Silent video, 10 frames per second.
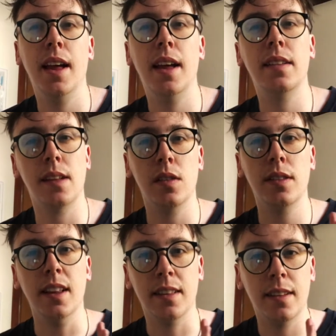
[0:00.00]

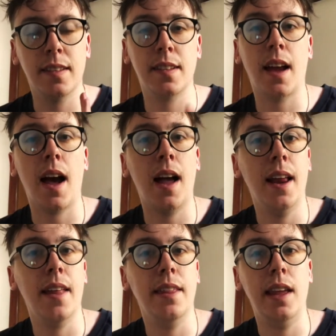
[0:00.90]
the start
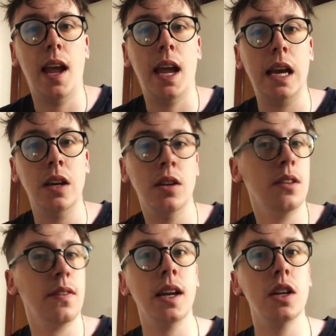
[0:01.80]
and the end
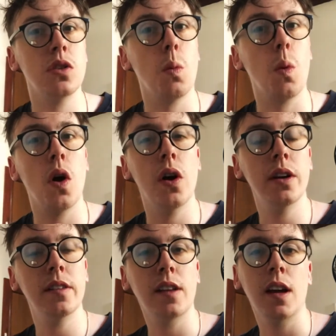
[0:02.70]
of each word
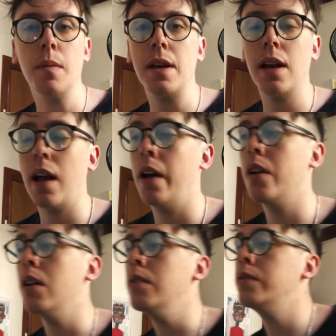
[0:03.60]
is kind of being cut
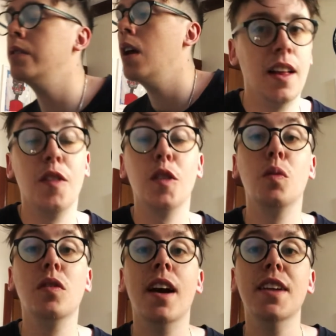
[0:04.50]
off. This
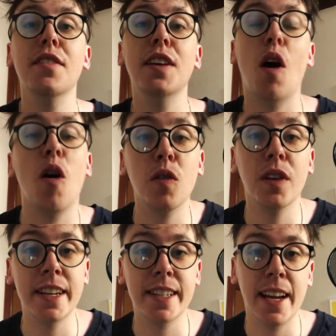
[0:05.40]
was kind of the
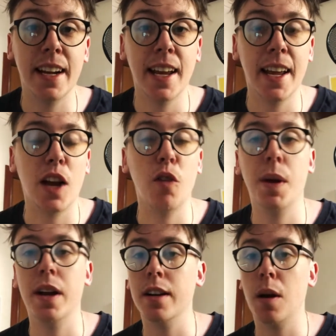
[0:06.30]
only technique I've
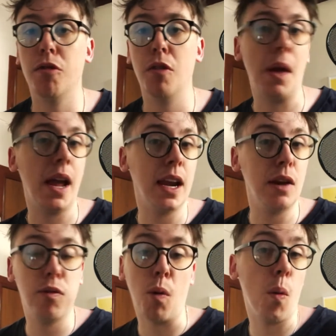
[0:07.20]
picked up from any
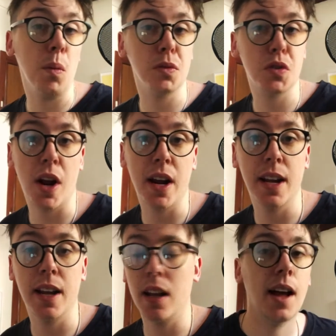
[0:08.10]
formal
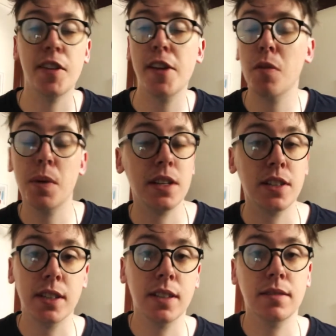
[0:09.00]
training. I've never been
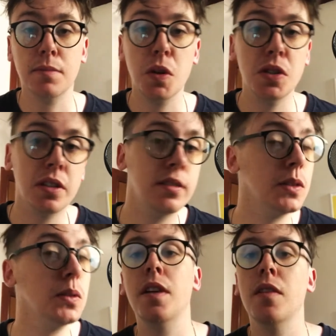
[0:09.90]
to music
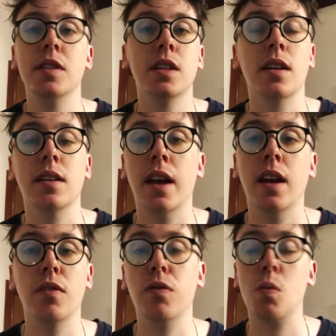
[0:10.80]
school, never done
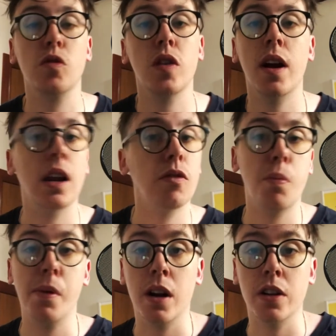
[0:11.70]
any formal training for
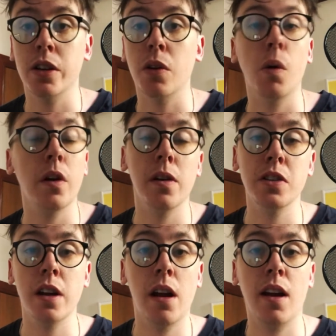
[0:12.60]
production or audio
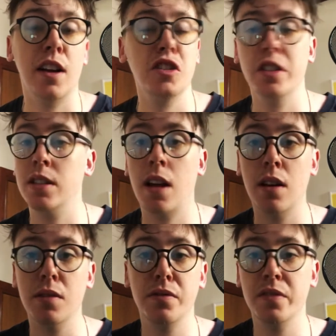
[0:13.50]
engineering. It's just kind
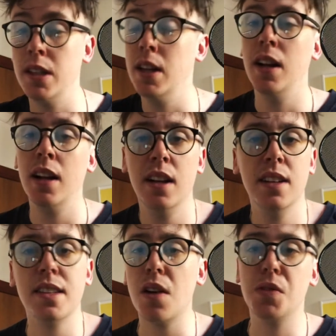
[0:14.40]
of
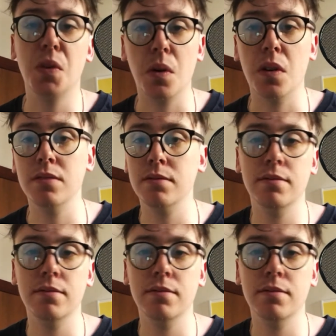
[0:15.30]
self-taught.